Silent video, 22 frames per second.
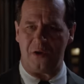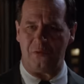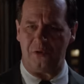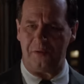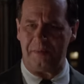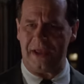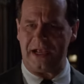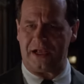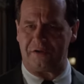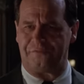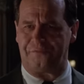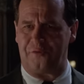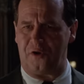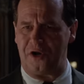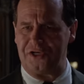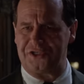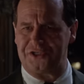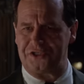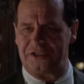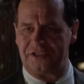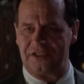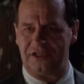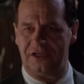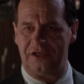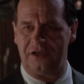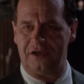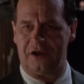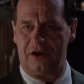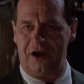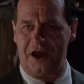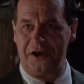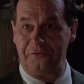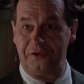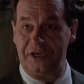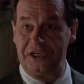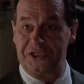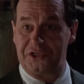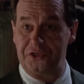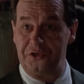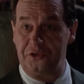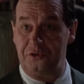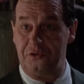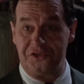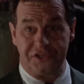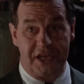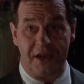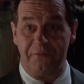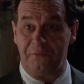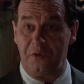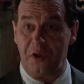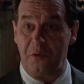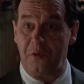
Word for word: Dooley playing basically that same part.